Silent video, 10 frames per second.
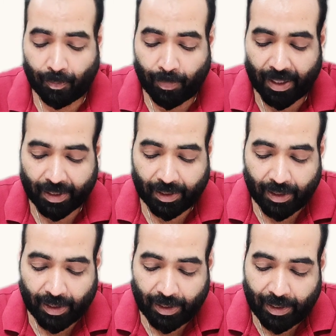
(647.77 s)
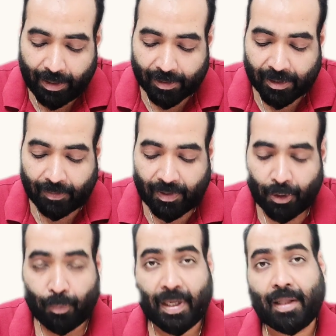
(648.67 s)
but he doesn't
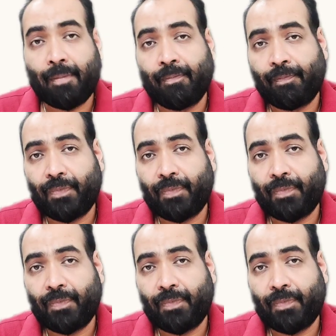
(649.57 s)
want to pay them.